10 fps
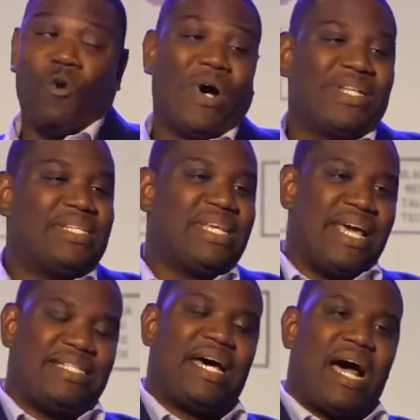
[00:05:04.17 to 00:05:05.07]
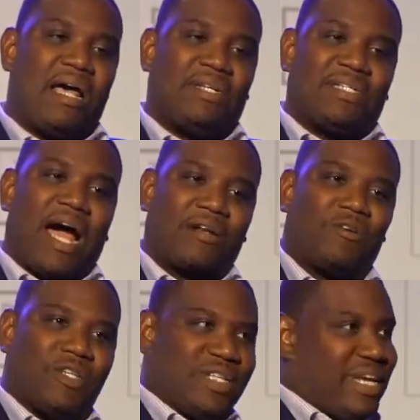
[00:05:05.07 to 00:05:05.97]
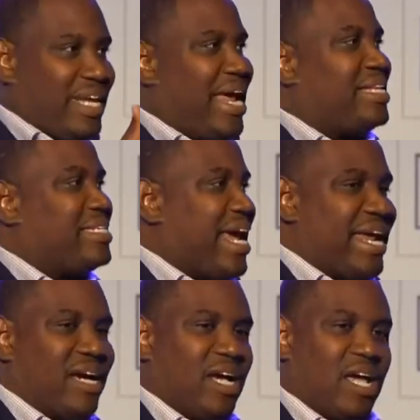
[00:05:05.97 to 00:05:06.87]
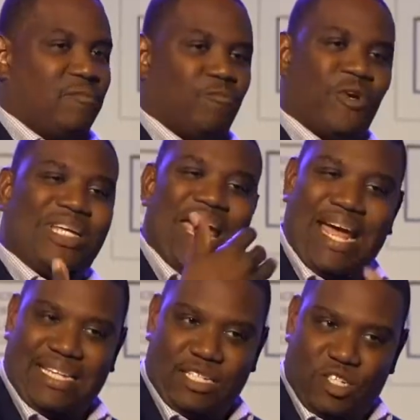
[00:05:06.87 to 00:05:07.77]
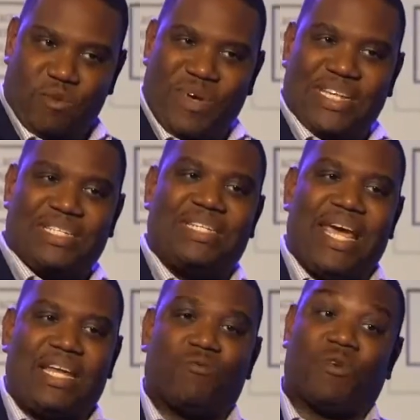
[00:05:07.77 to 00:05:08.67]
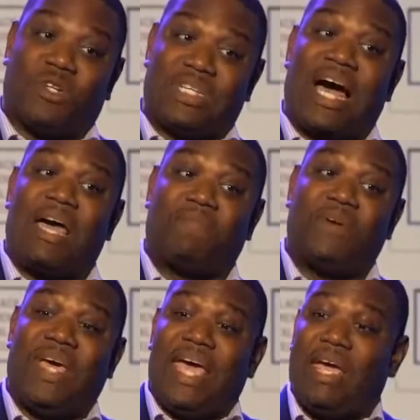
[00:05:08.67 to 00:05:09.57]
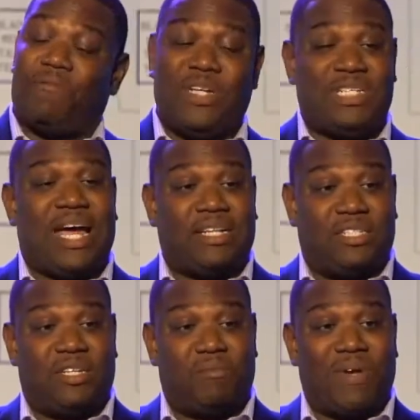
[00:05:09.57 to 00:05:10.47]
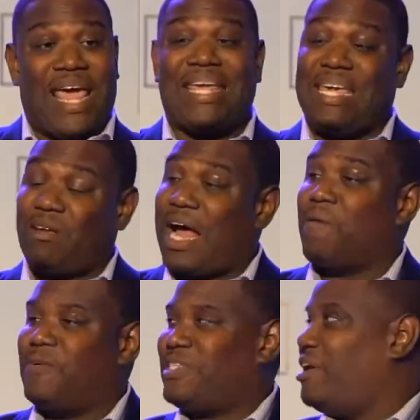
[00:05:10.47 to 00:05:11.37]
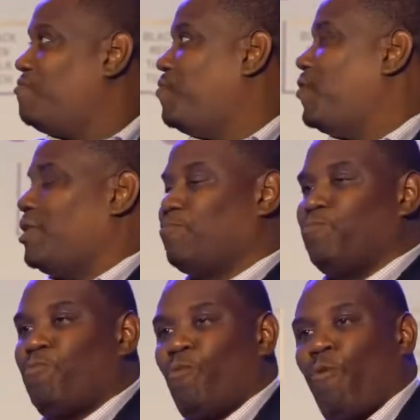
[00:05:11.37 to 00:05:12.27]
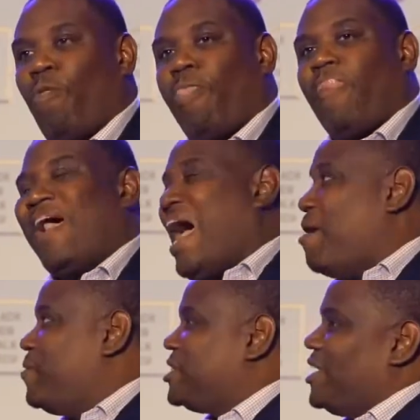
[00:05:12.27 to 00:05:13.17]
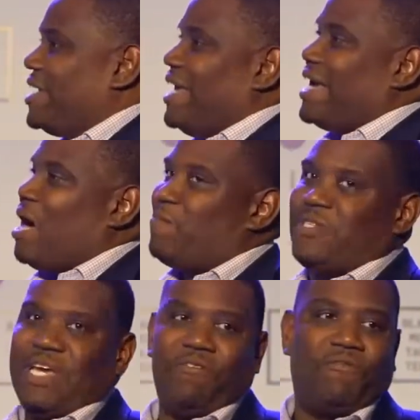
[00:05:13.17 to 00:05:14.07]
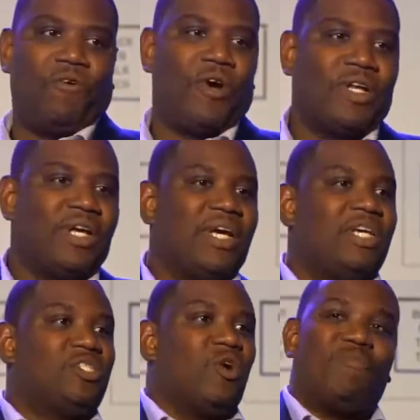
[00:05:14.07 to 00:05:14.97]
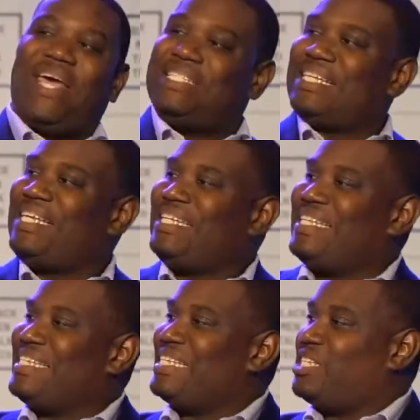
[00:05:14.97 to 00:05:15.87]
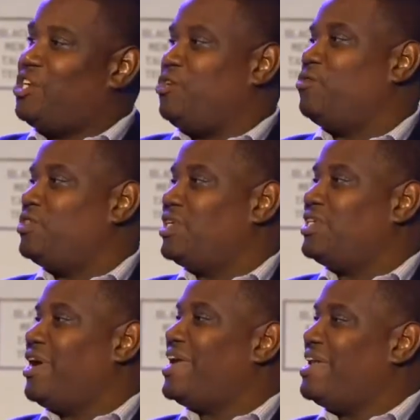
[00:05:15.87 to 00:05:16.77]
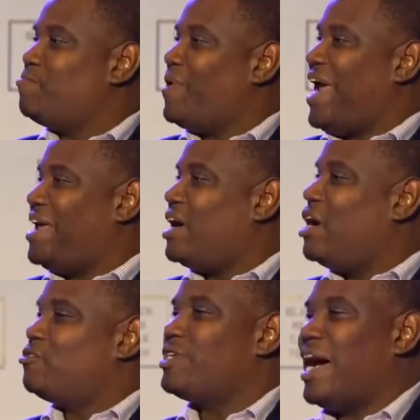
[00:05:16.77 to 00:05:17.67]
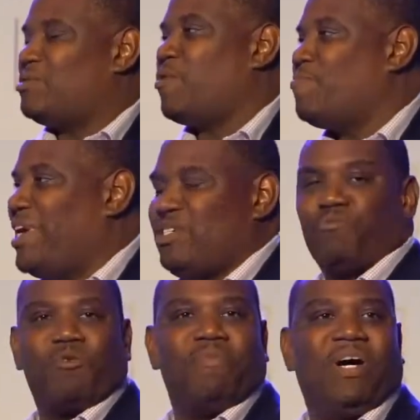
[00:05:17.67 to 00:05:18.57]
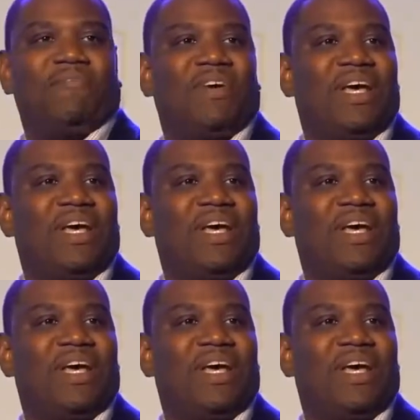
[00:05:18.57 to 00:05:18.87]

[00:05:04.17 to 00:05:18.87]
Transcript: while at the same time, the doctor is looking at the data and reacting to the patient data in real time and reaching out to them and getting compensated for it. How much are they getting compensated for it? So basically, this is huge. They're getting paid one hundred dollars per patient per month.